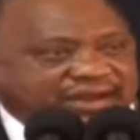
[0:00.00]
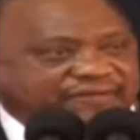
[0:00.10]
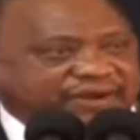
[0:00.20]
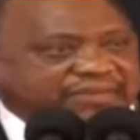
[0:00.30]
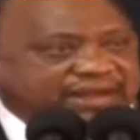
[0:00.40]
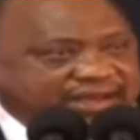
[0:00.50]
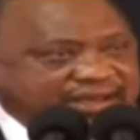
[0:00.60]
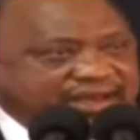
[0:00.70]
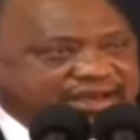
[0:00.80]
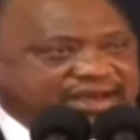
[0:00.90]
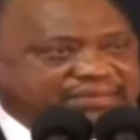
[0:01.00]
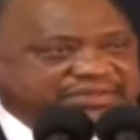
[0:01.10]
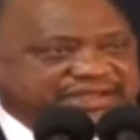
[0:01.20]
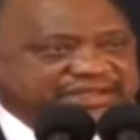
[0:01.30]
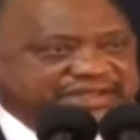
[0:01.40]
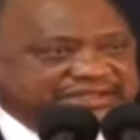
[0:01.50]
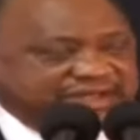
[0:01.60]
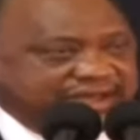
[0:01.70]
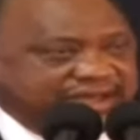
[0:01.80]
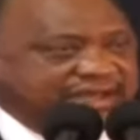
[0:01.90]
na familia ya mzee
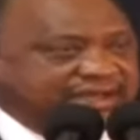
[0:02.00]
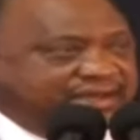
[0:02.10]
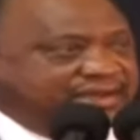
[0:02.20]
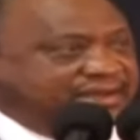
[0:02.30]
Nyachae